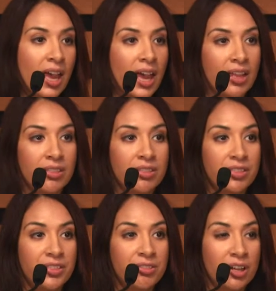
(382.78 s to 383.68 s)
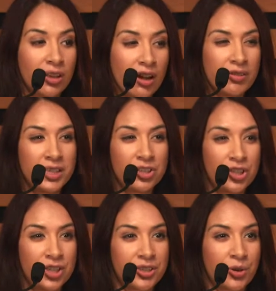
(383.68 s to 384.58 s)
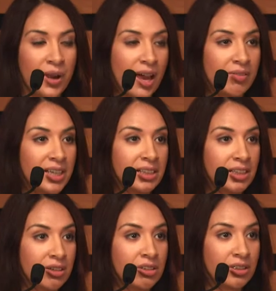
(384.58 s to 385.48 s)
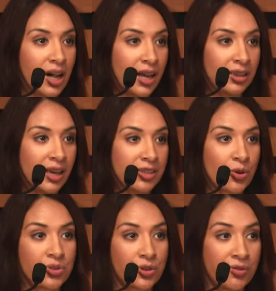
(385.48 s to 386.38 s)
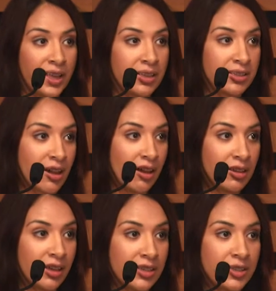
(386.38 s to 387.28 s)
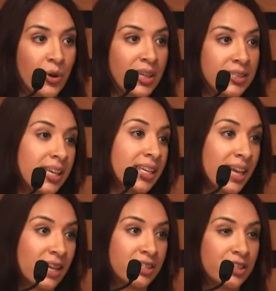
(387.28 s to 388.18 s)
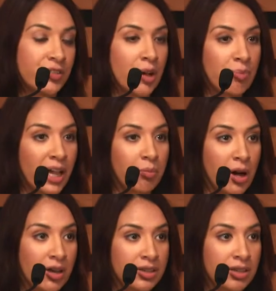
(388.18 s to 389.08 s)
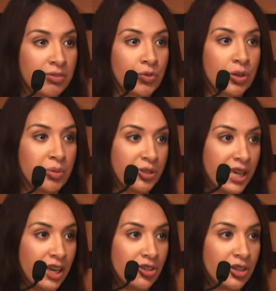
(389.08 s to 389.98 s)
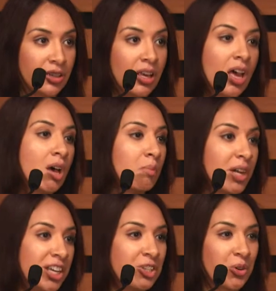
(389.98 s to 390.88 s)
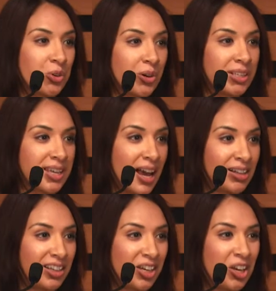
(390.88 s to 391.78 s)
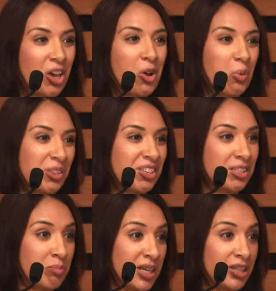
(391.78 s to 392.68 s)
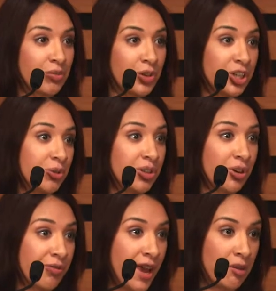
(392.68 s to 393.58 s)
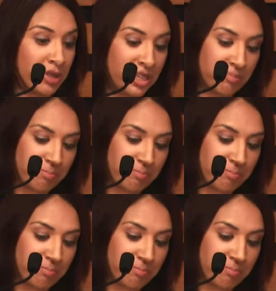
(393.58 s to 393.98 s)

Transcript: and a lot of these genes don't have any clinical guidelines or surveillance guidelines. So I can say, yes, you've come back positive for a mutation, but I don't know exactly what this means for you or your family.